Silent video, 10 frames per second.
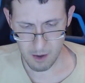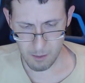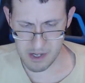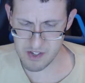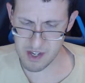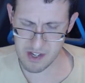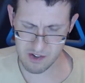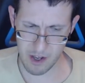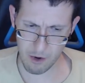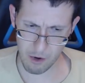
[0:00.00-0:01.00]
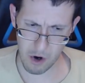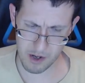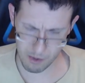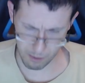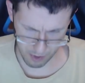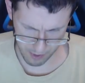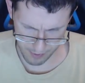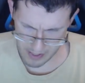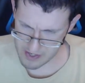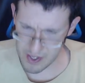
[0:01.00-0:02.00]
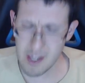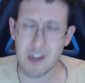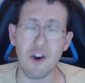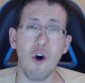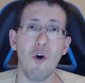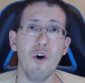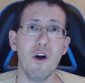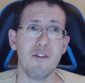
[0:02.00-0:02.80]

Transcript: But he says later on in the book of Ezekiel